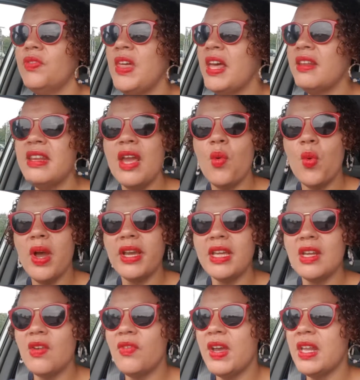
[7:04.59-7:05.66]
that
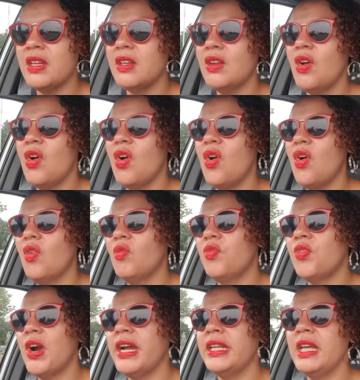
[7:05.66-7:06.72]
networking event on
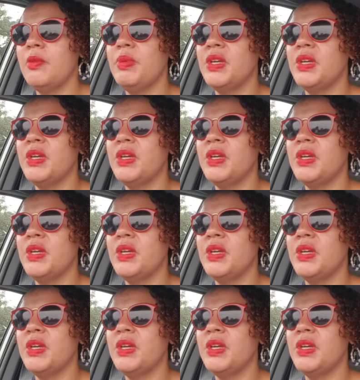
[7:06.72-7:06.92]
Friday,